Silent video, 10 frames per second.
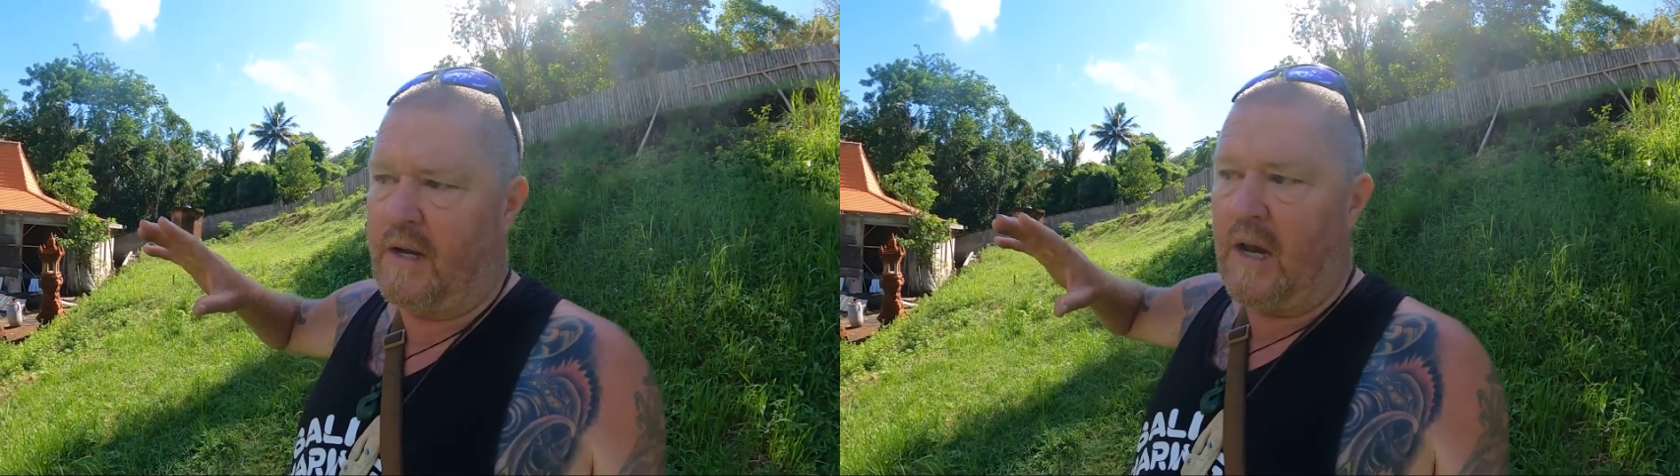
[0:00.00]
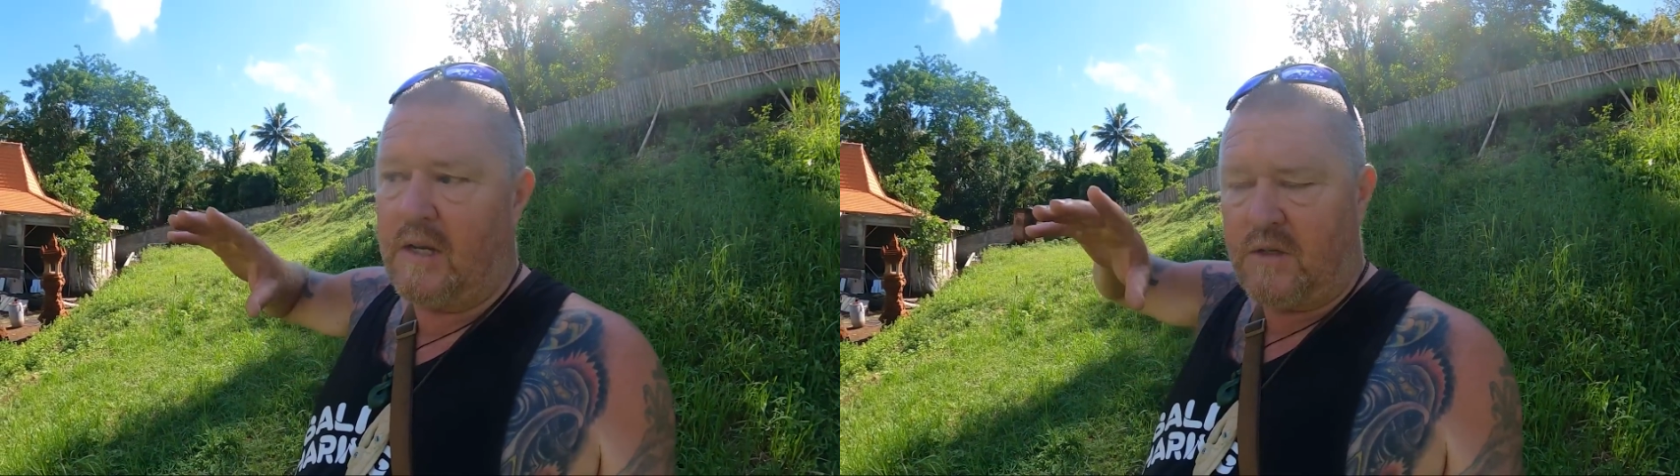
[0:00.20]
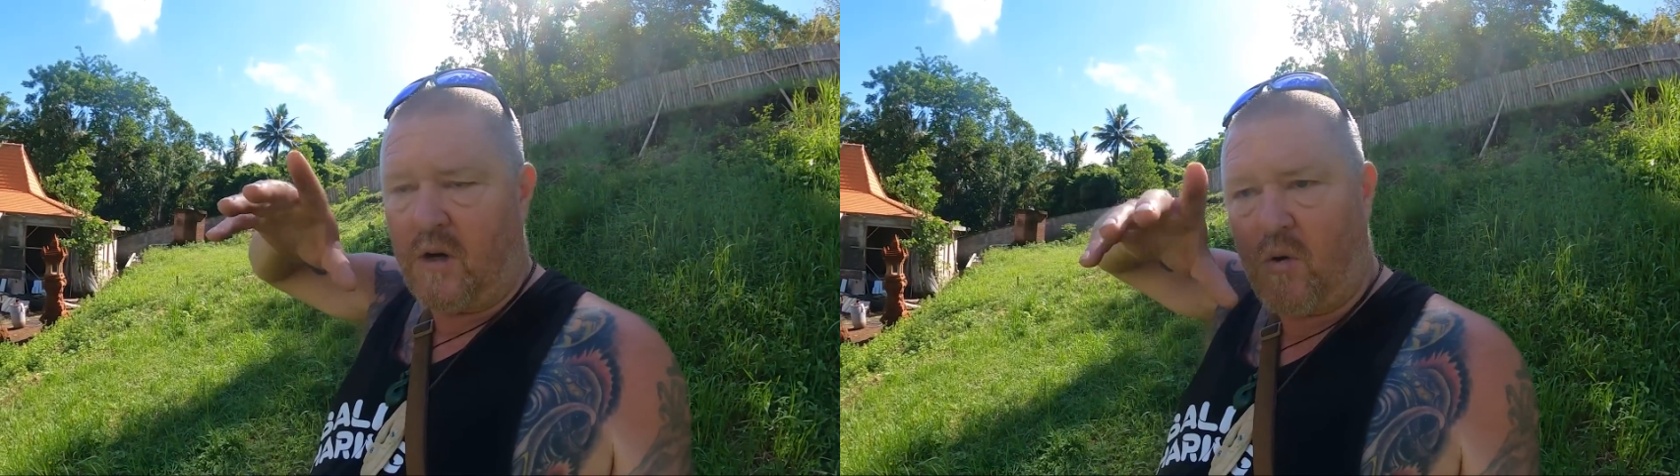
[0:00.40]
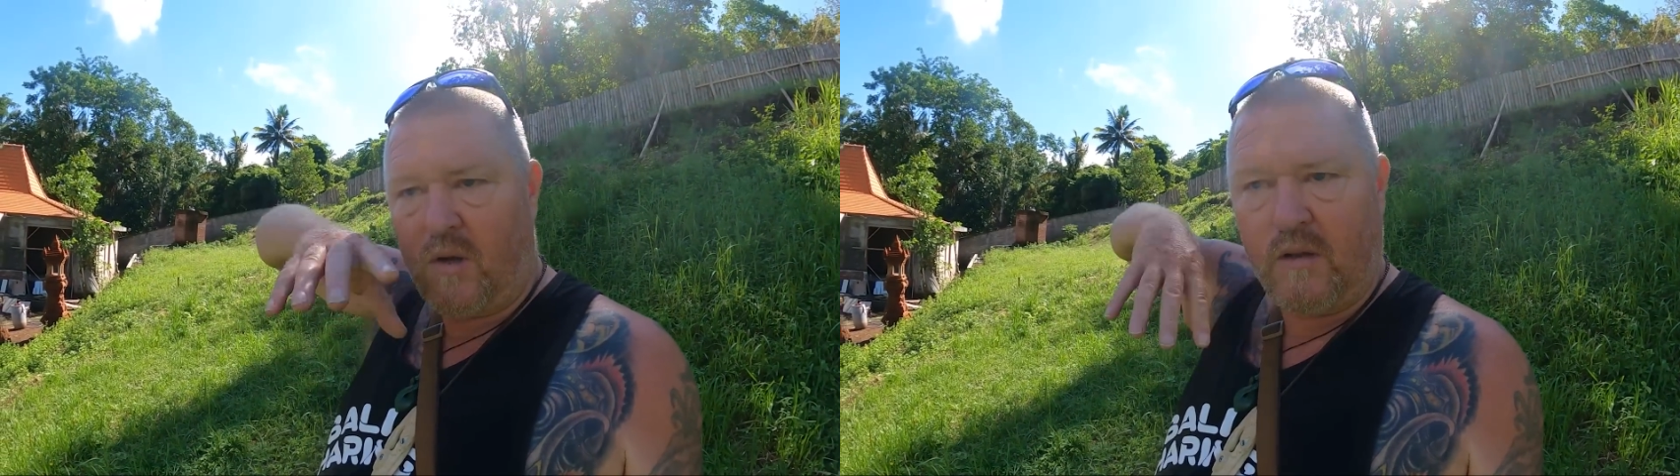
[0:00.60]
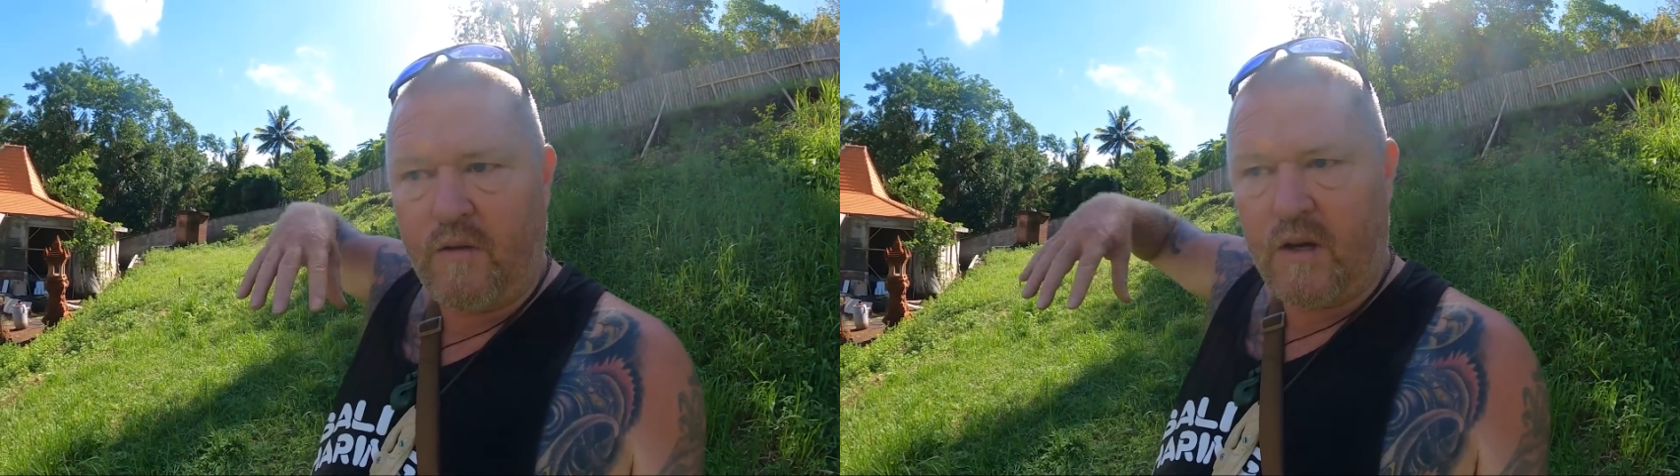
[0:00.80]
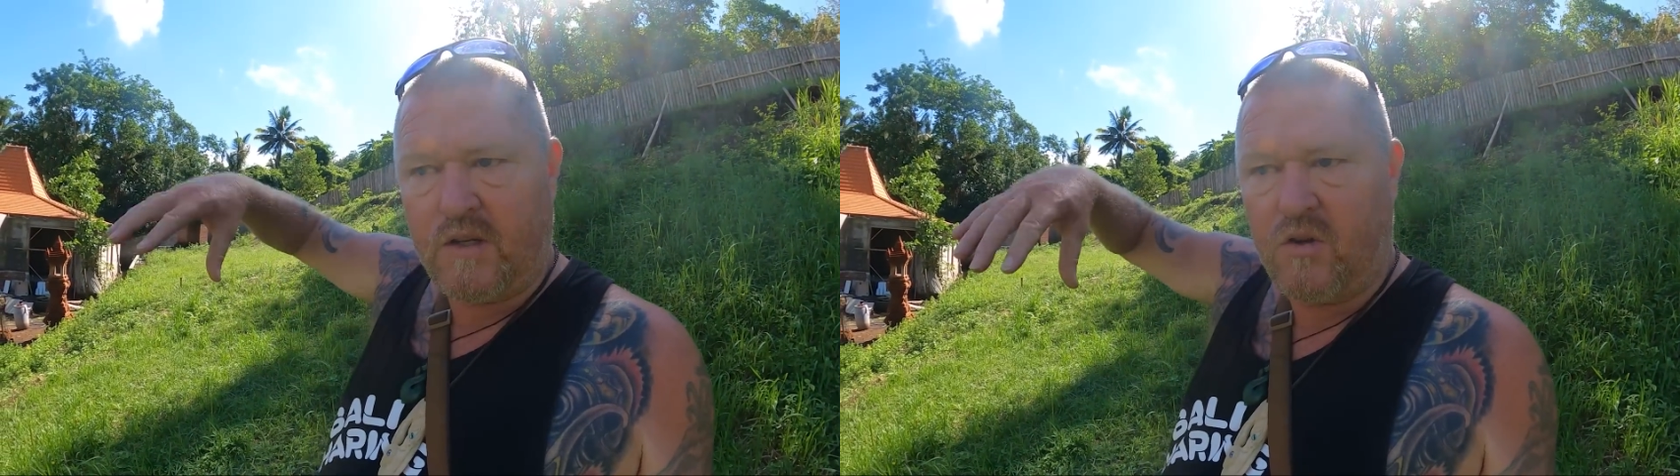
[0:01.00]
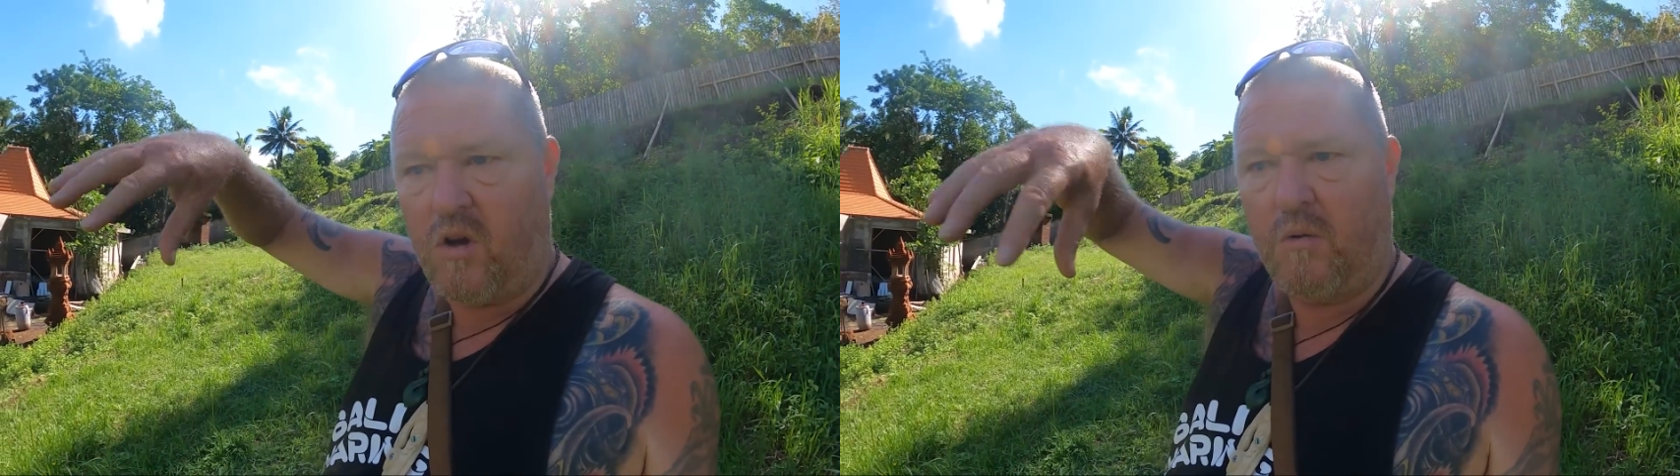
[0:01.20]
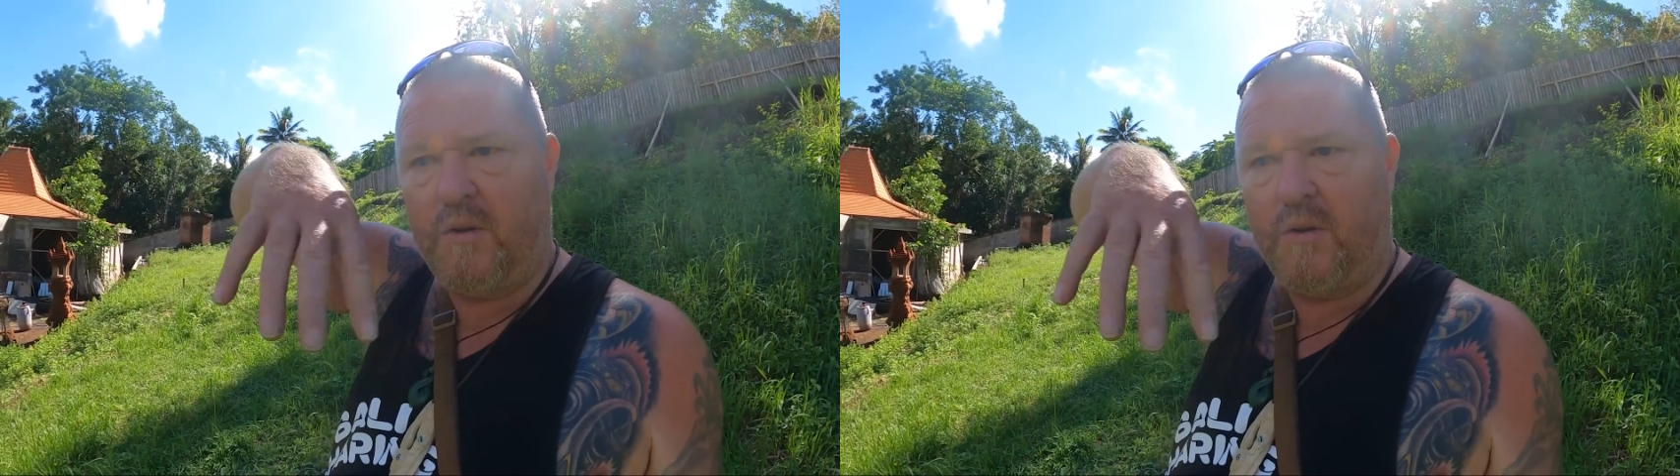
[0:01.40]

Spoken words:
Okay, it's not quite the villa style